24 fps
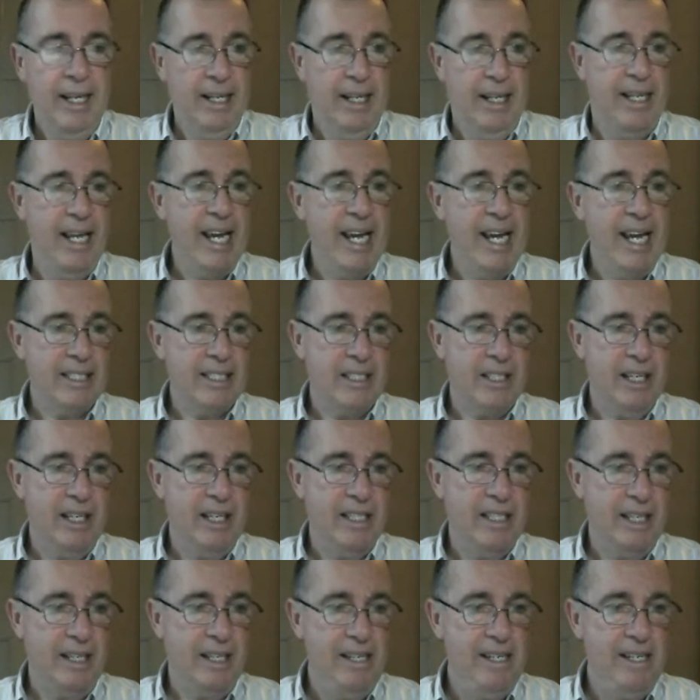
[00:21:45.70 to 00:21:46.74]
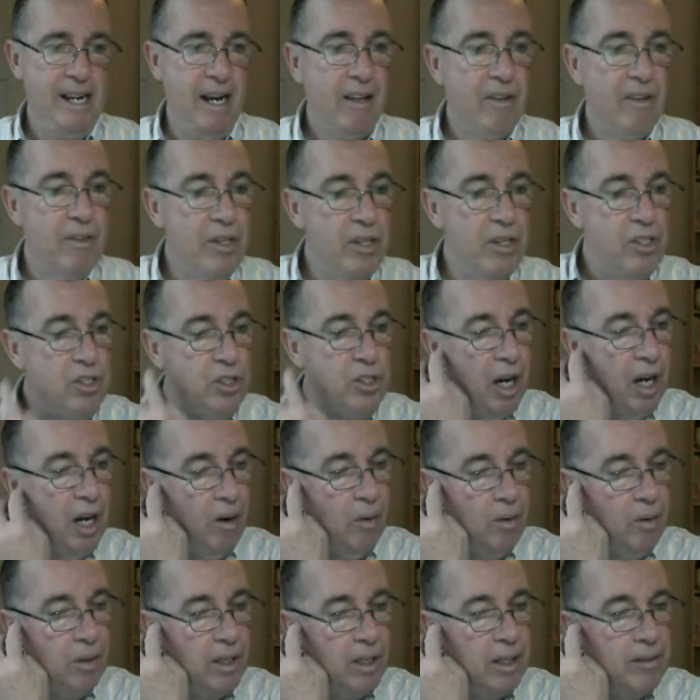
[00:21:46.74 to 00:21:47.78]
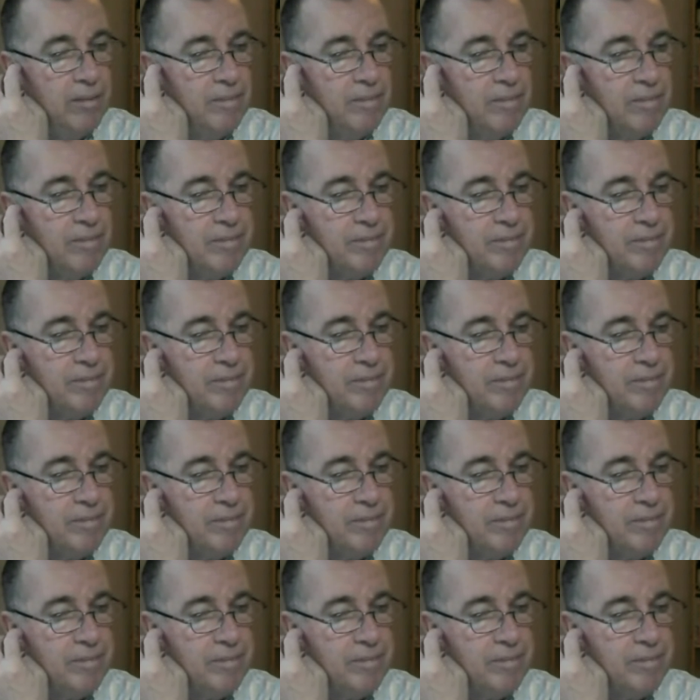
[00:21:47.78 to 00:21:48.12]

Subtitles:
This is another joke.